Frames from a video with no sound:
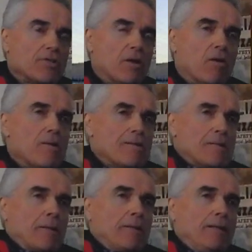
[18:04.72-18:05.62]
so
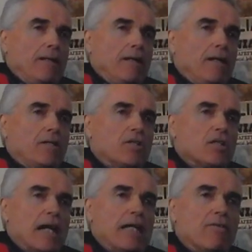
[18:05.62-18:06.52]
it's
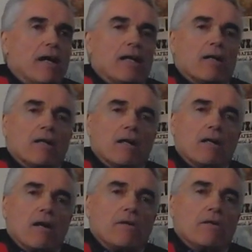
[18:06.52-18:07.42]
just kind of like a,
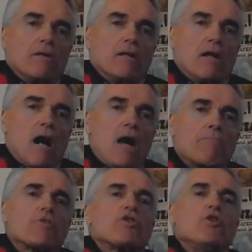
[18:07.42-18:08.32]
an
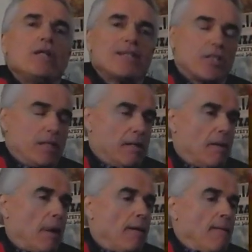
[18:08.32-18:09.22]
opportunistic.
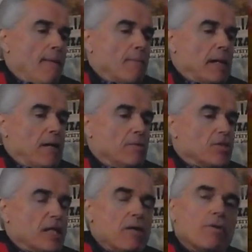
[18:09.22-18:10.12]
But I would
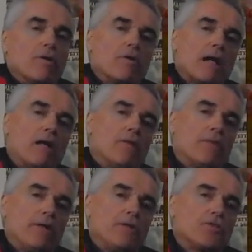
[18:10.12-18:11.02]
say when you're out on
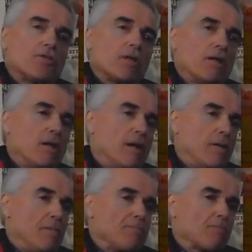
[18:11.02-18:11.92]
these
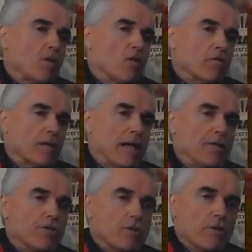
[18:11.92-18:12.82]
uh,
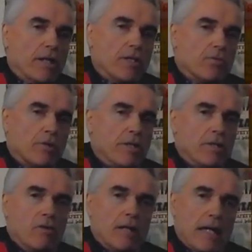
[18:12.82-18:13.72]
overland journeys where you
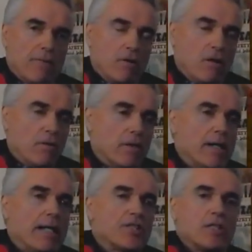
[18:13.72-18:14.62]
don't have all the
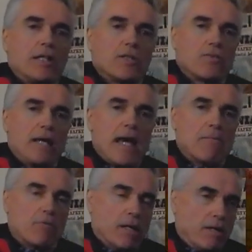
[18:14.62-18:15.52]
niceties of
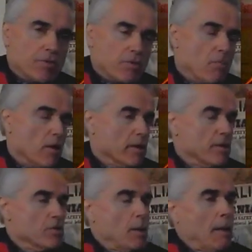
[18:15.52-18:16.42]
campgrounds and
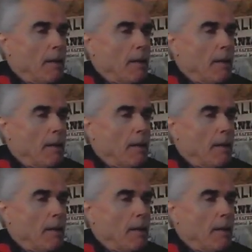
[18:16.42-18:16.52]
markets,